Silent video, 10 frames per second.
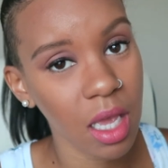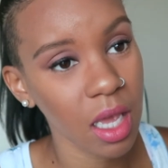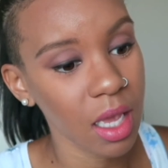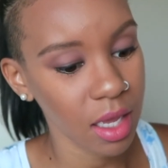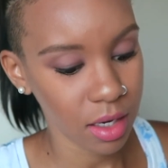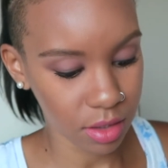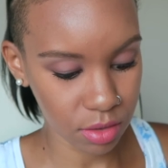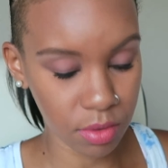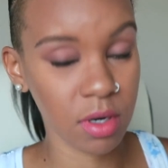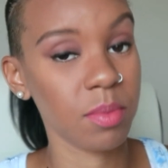and
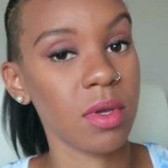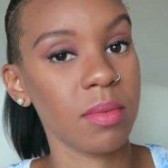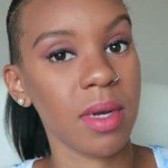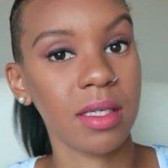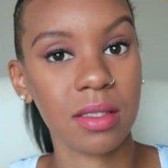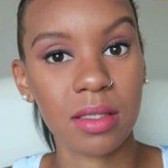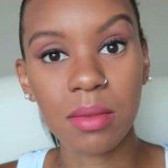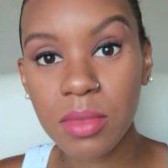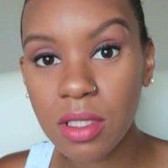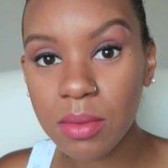it's going to be my
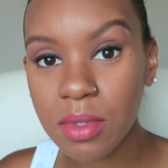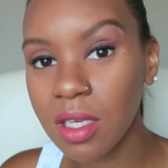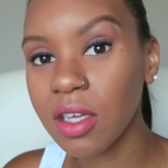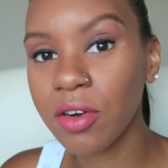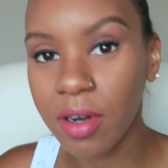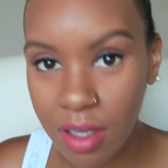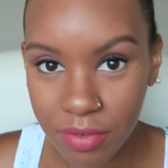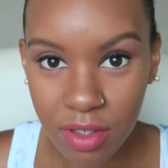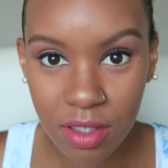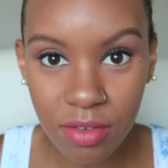symptoms and
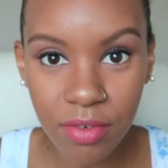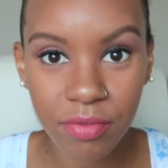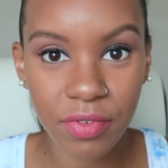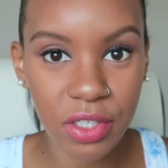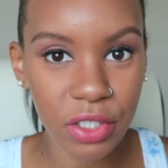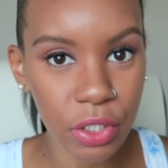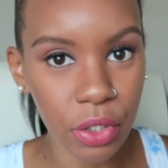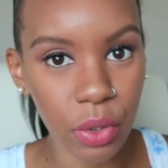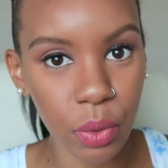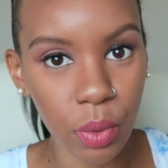craving
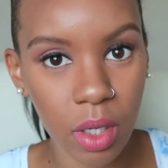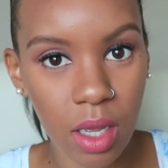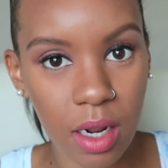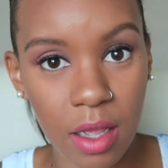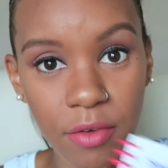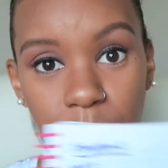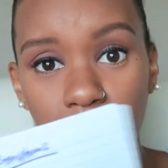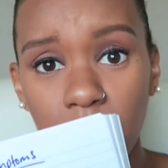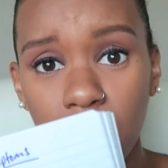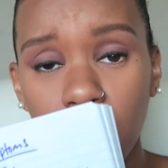video. I have
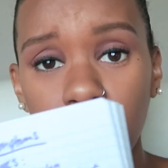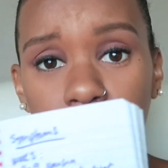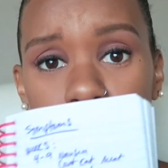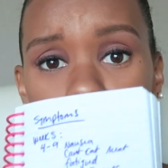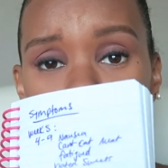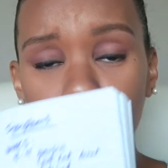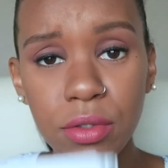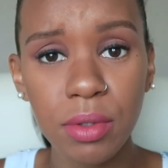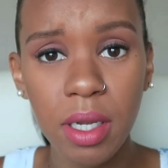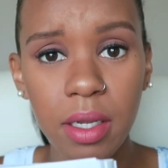my
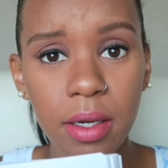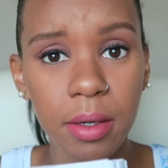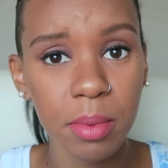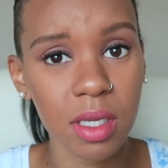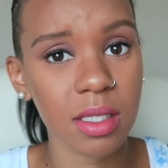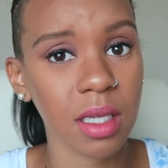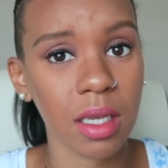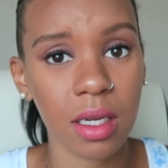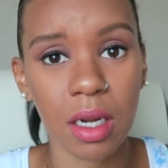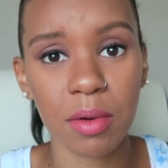notes right here because I
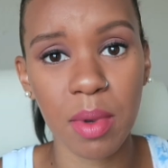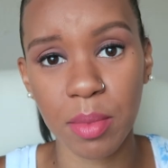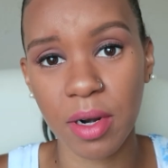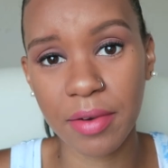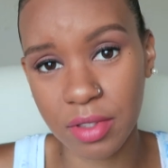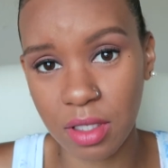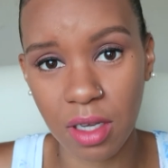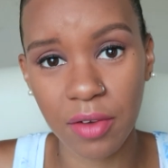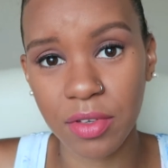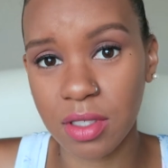cannot remember
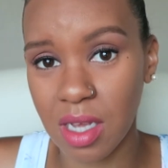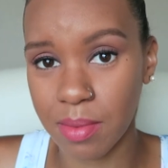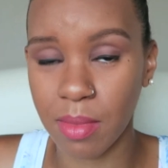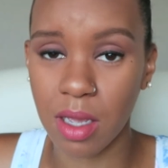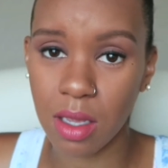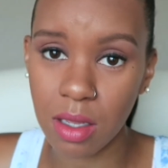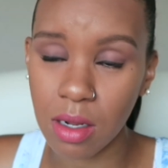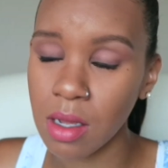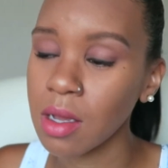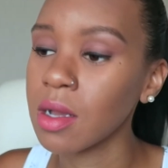everything off of the top of my head,